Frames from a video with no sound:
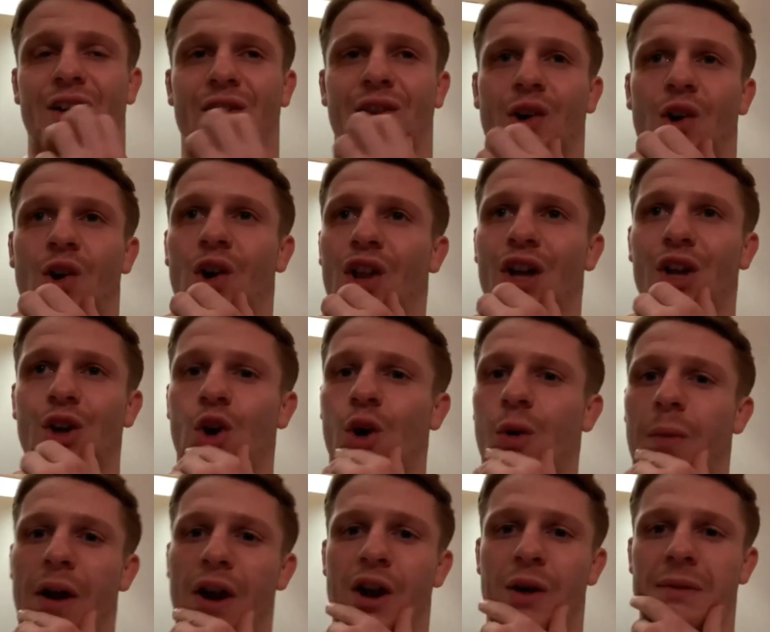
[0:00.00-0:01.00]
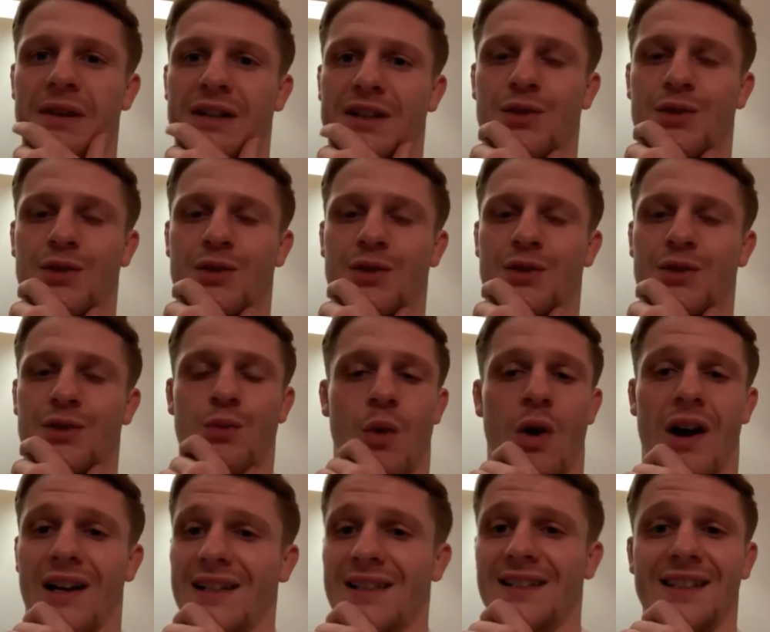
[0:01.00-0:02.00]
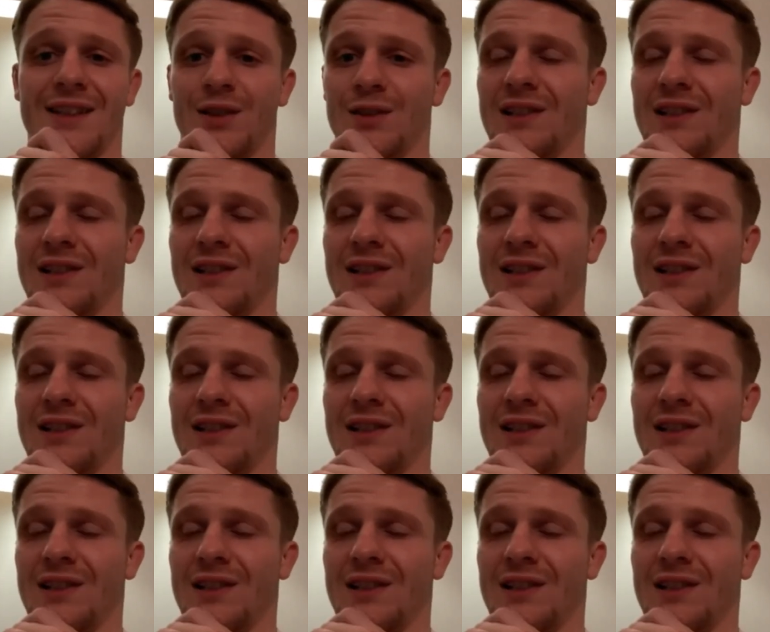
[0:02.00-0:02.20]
all I know about him is what I can see on